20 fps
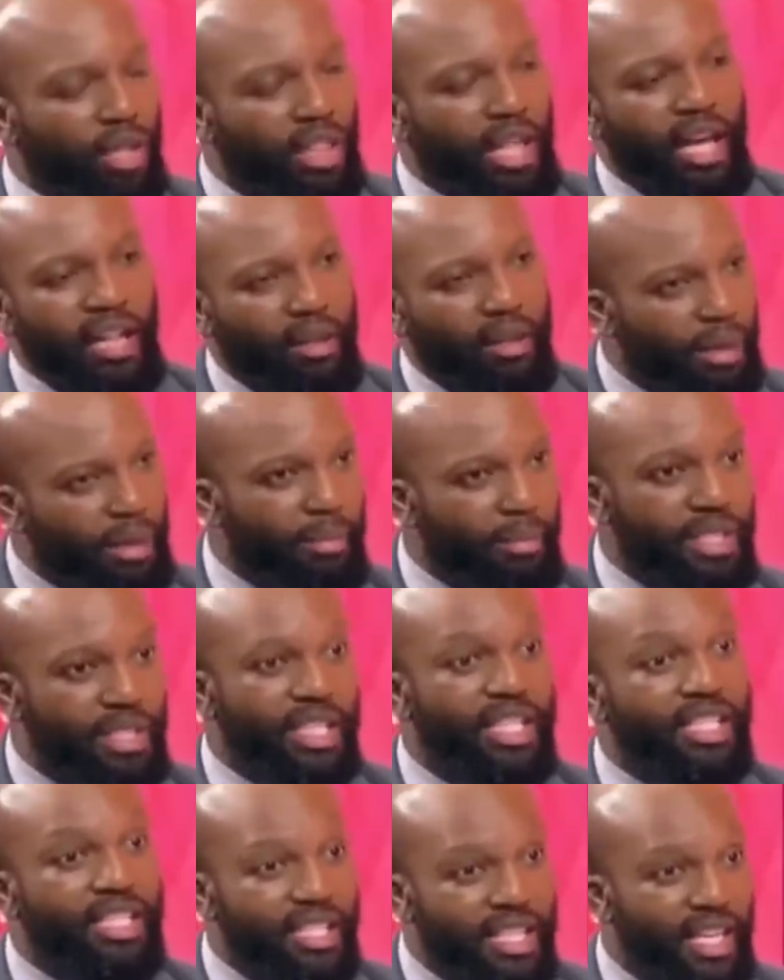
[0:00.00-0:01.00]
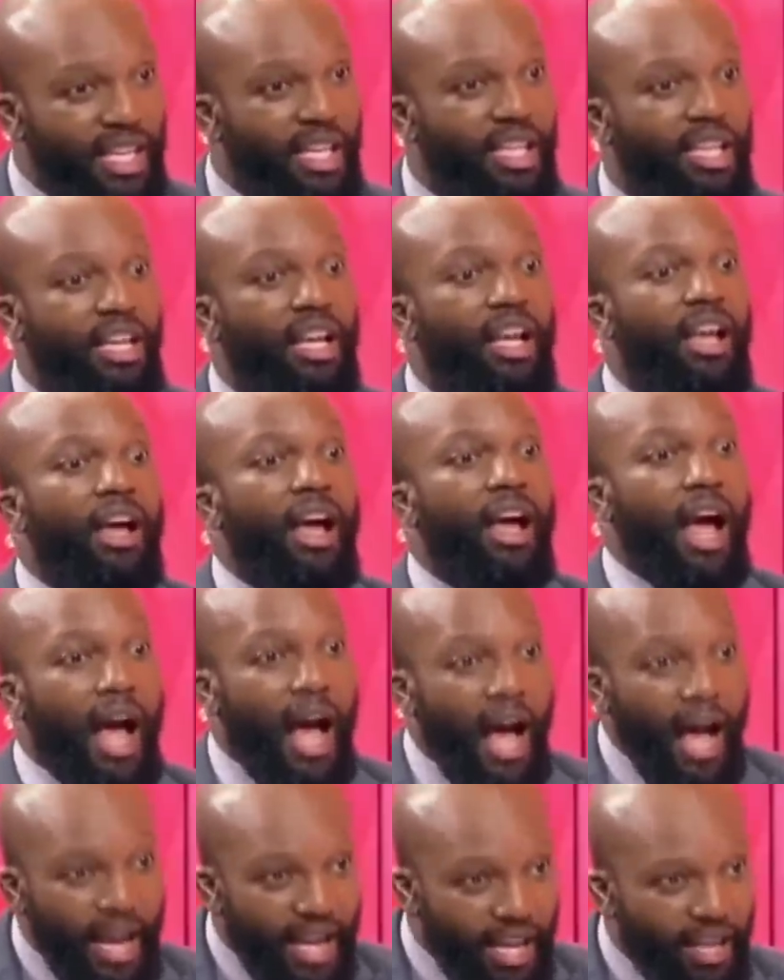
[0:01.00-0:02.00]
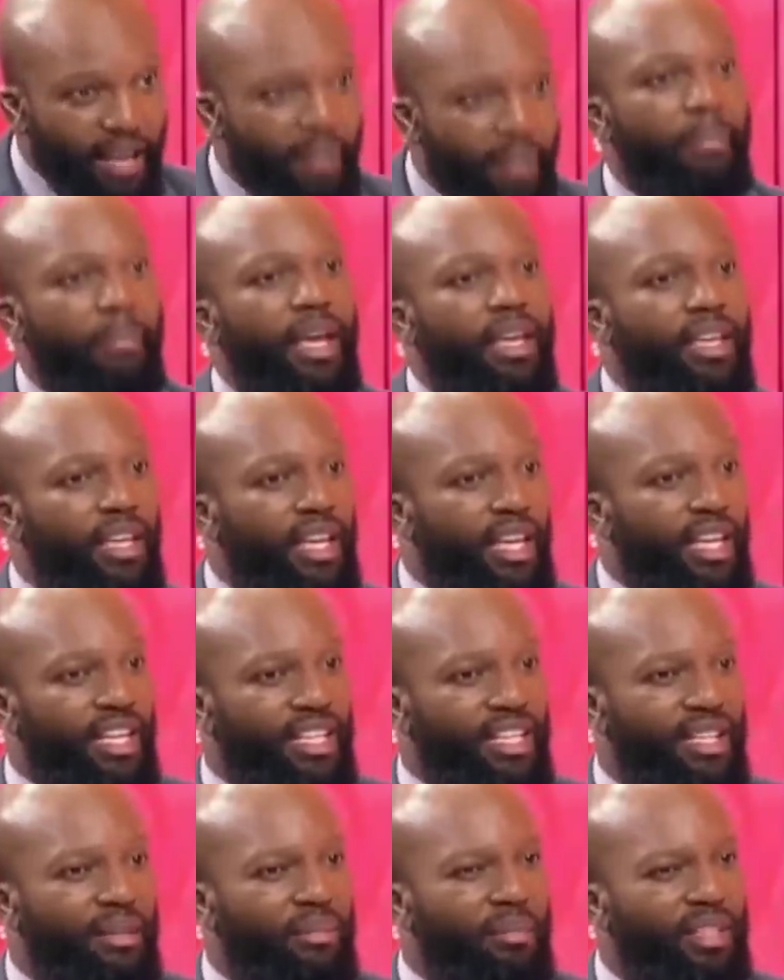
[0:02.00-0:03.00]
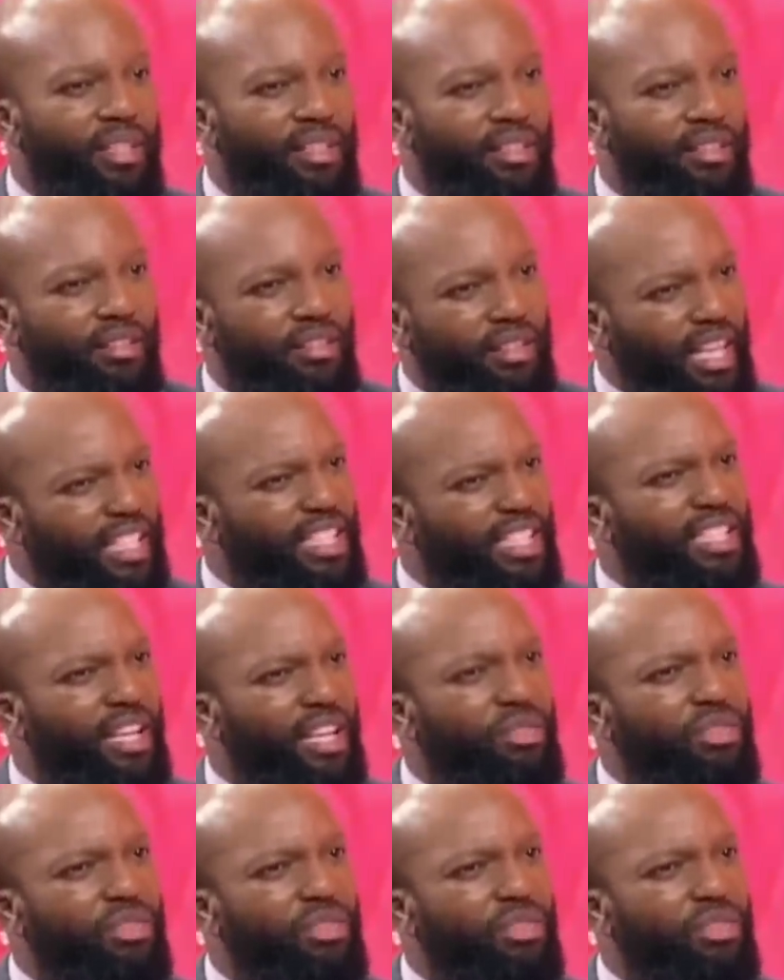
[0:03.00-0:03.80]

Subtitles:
with other members. He said, I am making an exception. That